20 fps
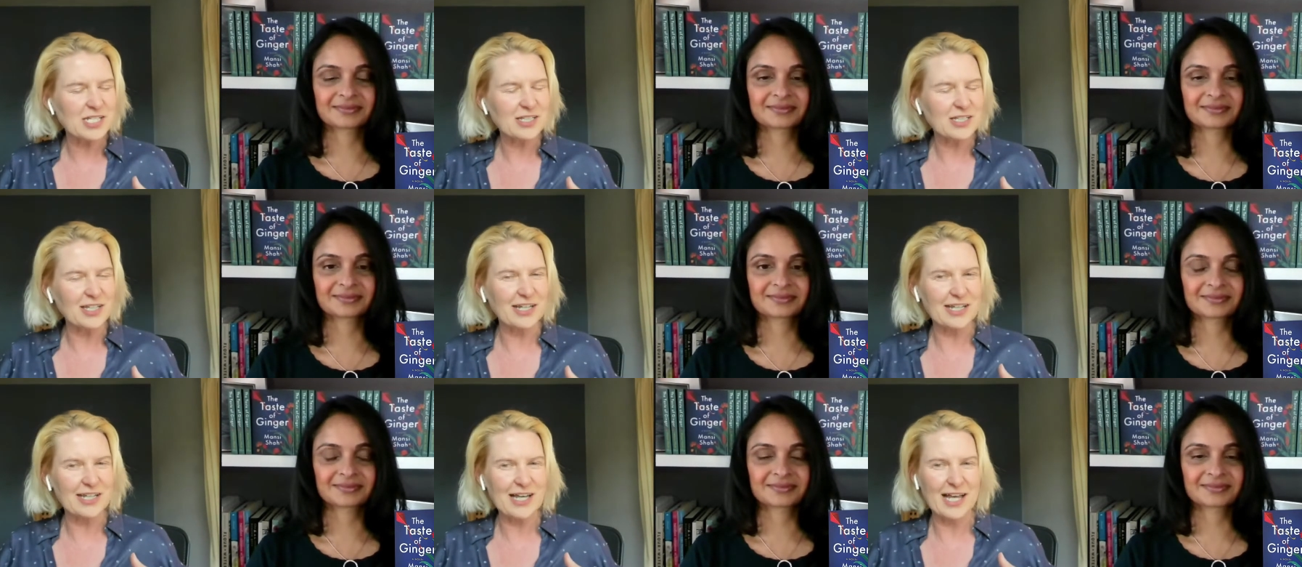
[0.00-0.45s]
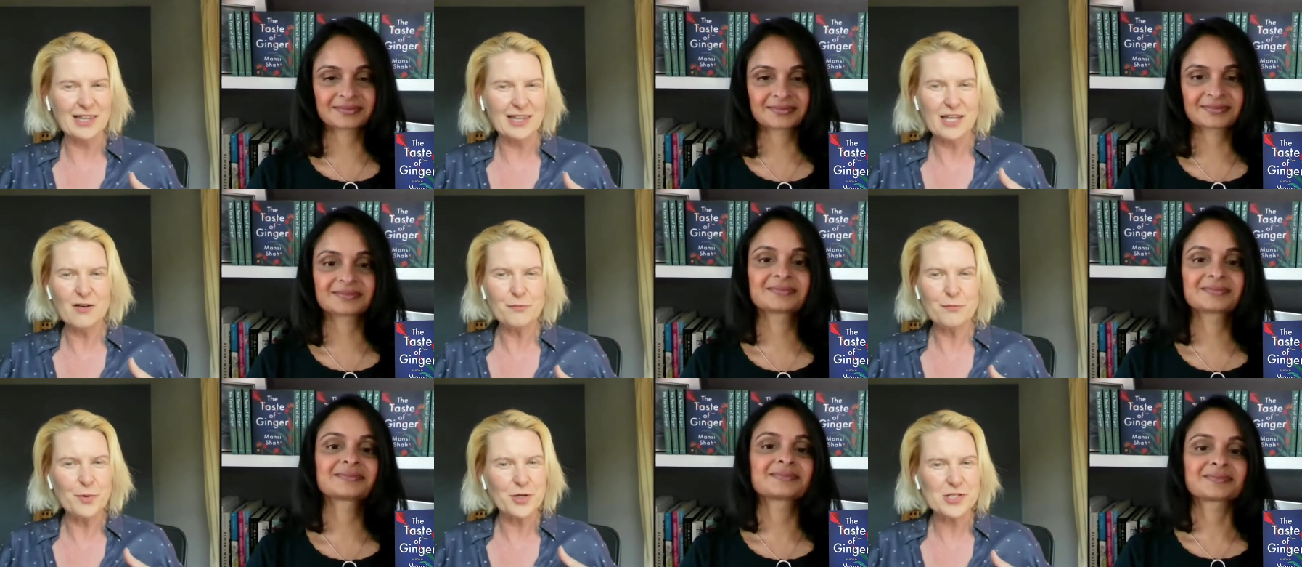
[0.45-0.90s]
Speaker 1: Like, I
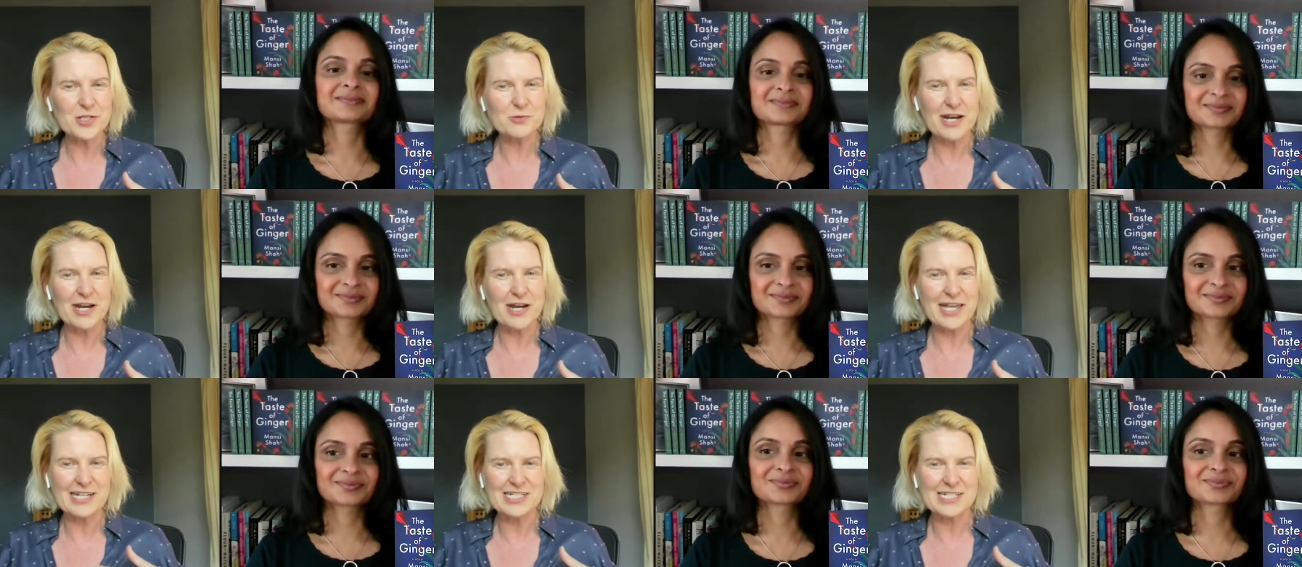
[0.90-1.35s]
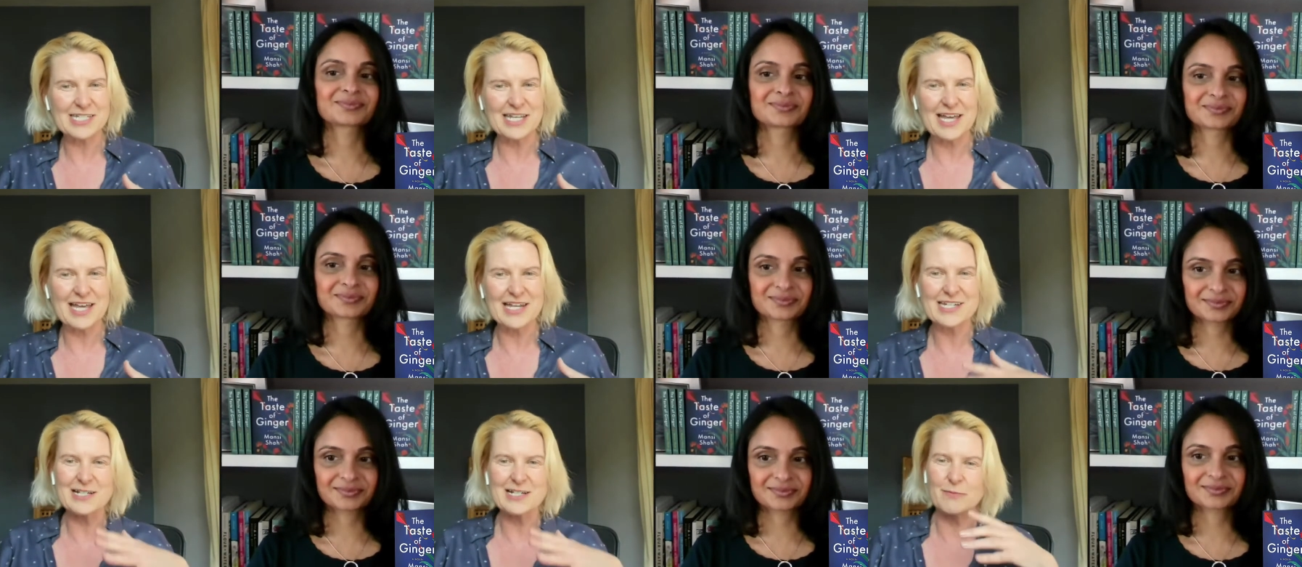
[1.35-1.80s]
love books where I get to the
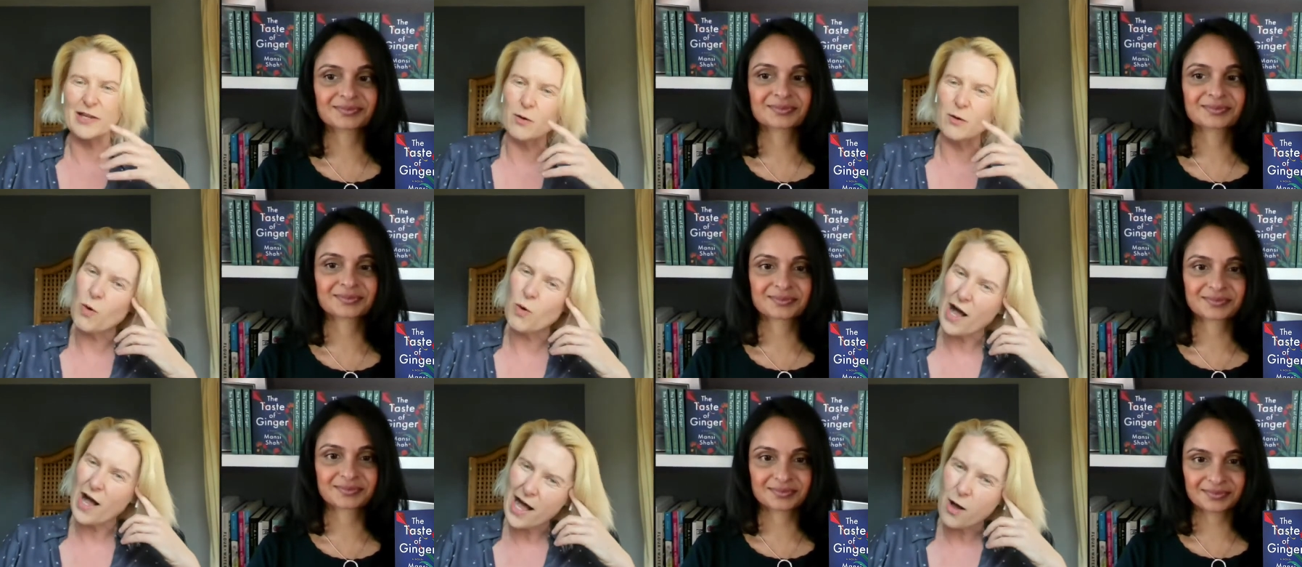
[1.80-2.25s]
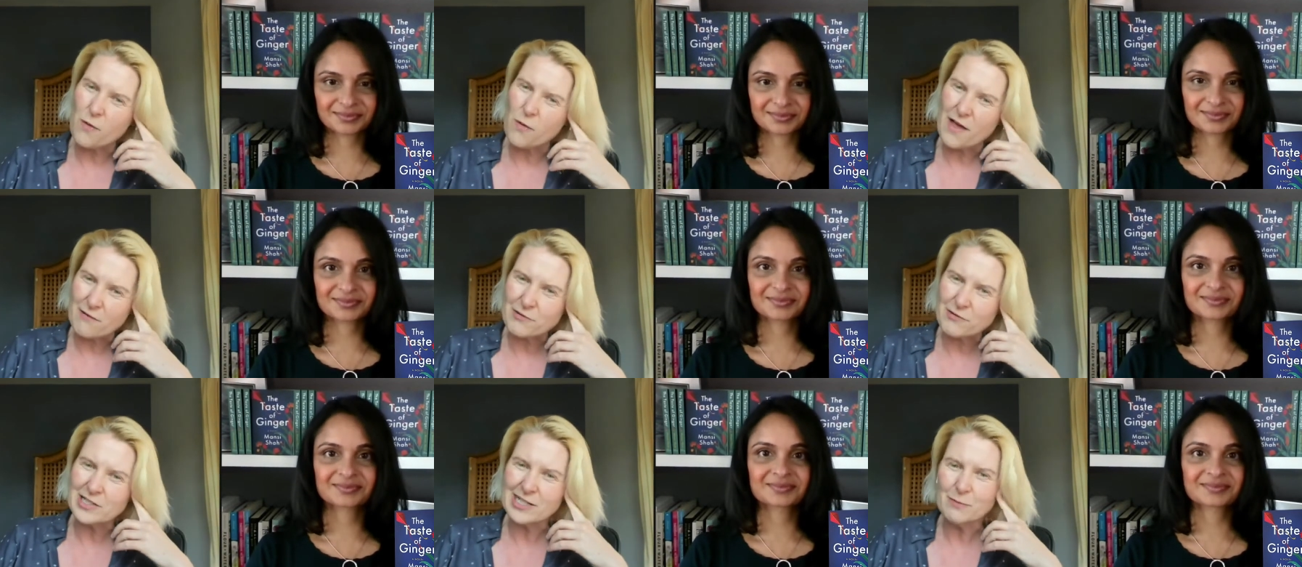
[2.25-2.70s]
end and I'm like, wow,
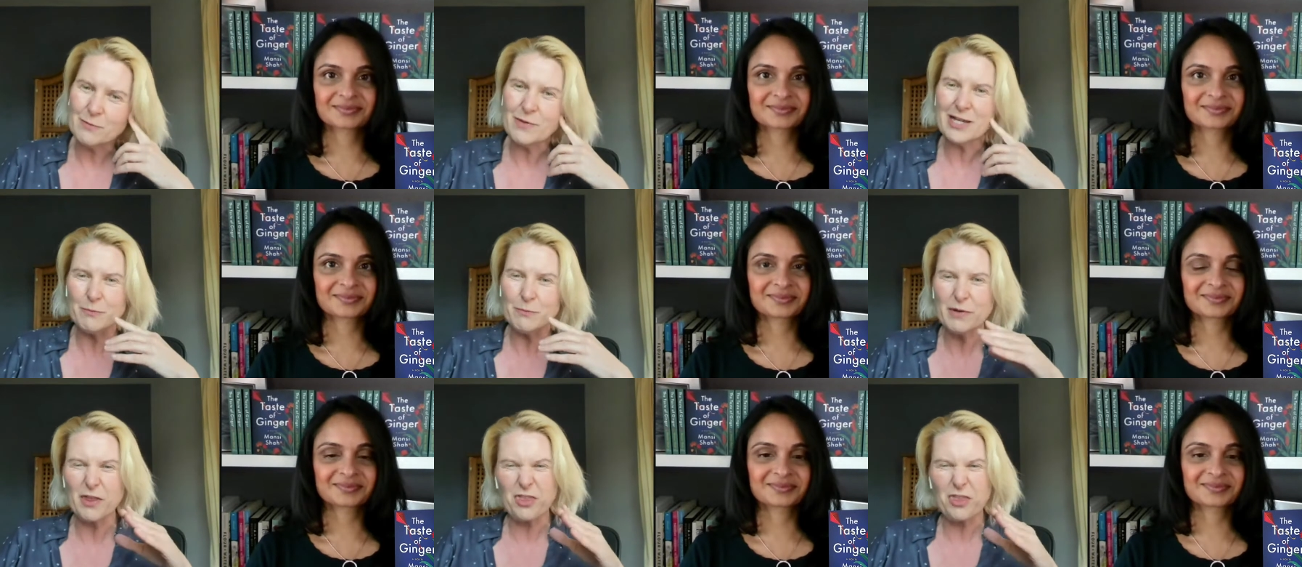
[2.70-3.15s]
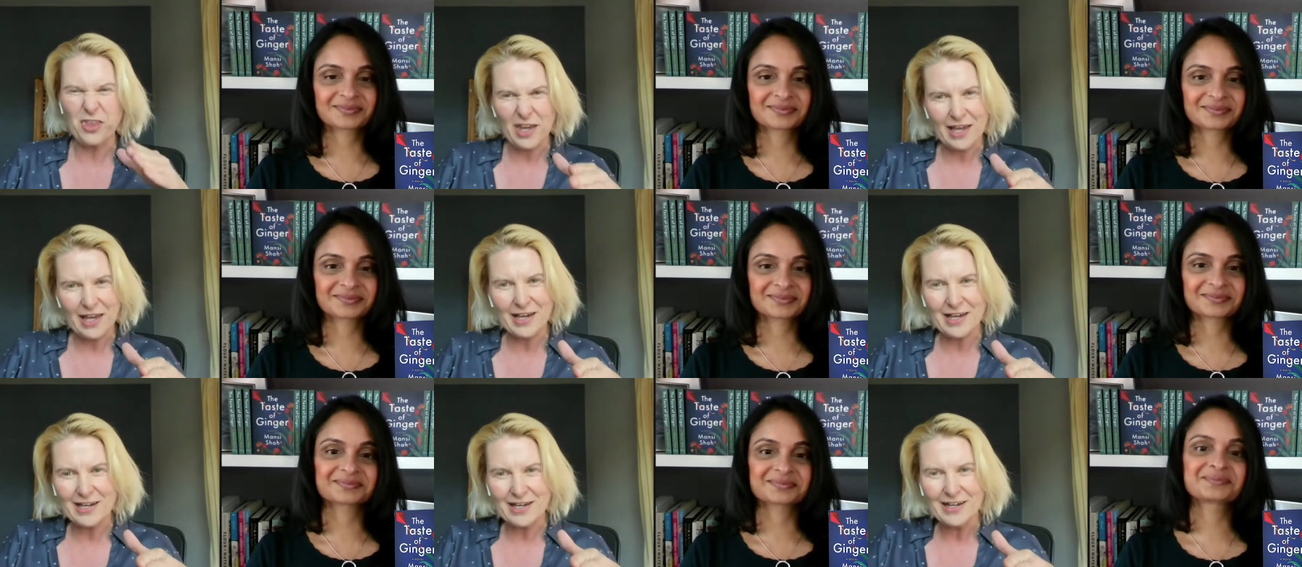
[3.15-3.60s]
that really made me
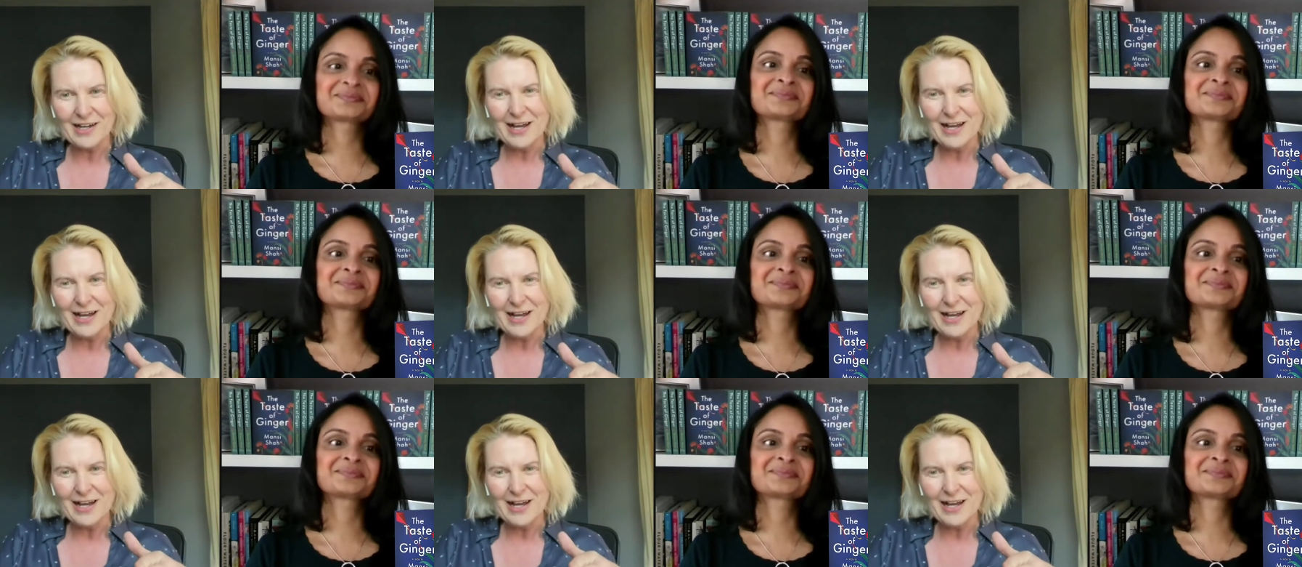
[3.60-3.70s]
think.